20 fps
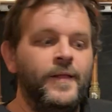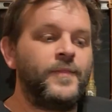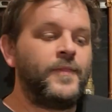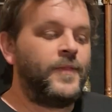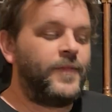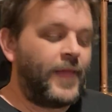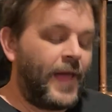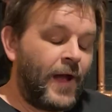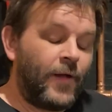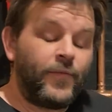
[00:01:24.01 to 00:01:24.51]

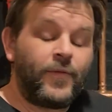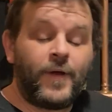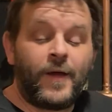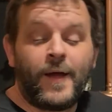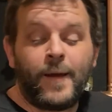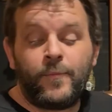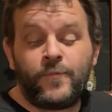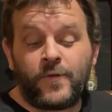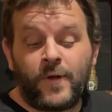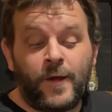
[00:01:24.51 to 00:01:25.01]
the
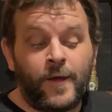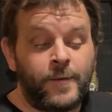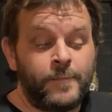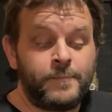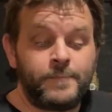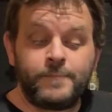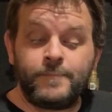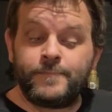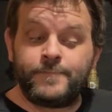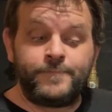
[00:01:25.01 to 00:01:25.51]
downtime's
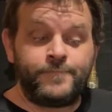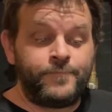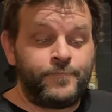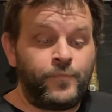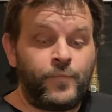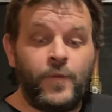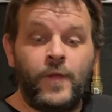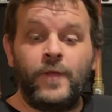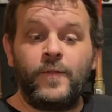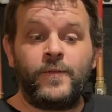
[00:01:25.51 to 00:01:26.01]
on,
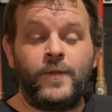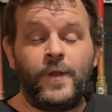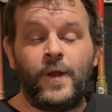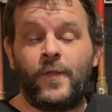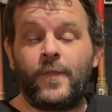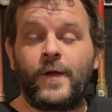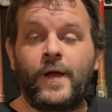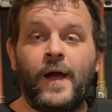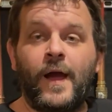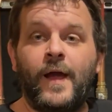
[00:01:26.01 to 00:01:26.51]

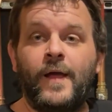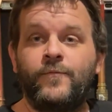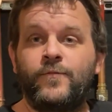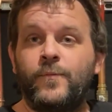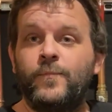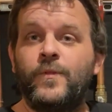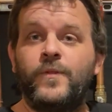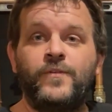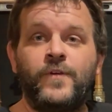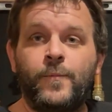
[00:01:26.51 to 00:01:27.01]
the guy
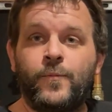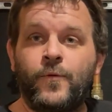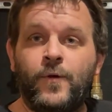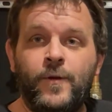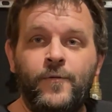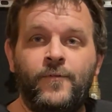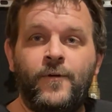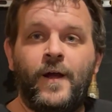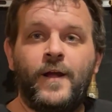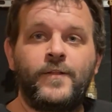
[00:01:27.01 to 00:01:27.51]
from the
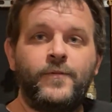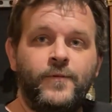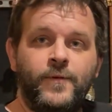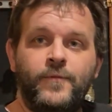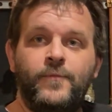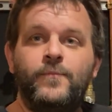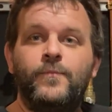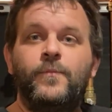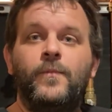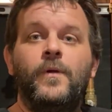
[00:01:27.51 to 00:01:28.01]
gypcrete factory